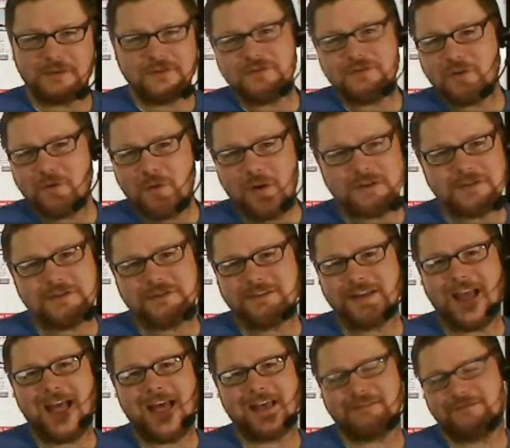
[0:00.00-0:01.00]
There's no
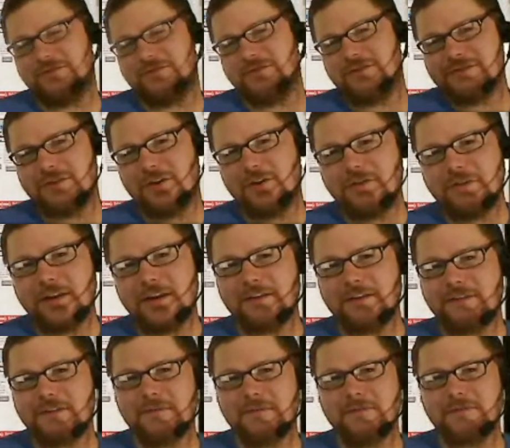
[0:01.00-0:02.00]
questions asked. You just load
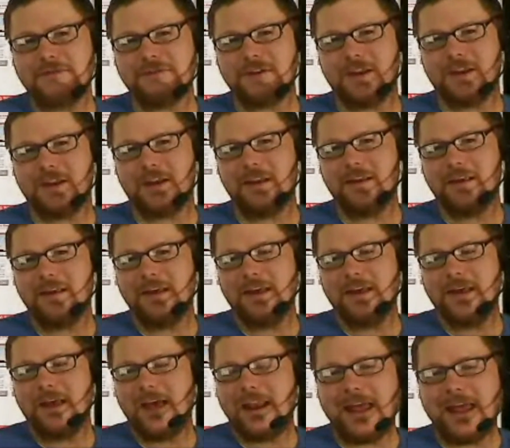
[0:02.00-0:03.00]
Linux on the machine,
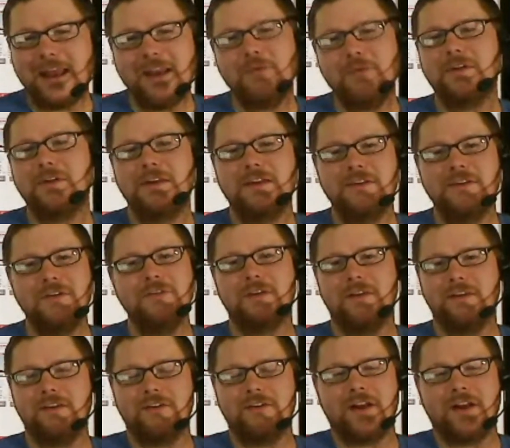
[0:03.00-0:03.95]
and anyone can use it.